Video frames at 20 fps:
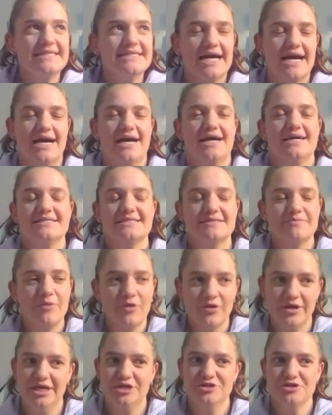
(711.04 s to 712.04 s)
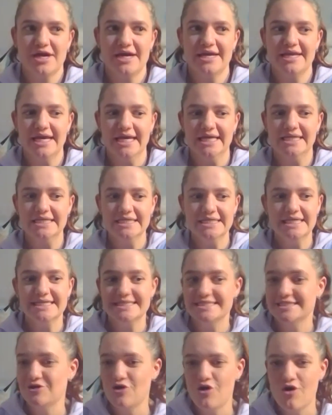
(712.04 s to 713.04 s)
task, potty training.
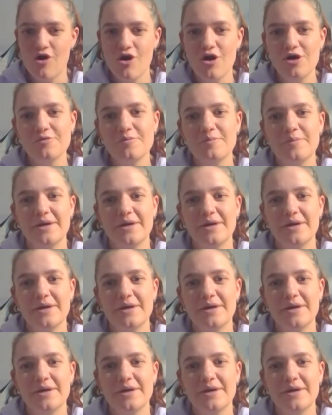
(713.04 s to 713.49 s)
It's not.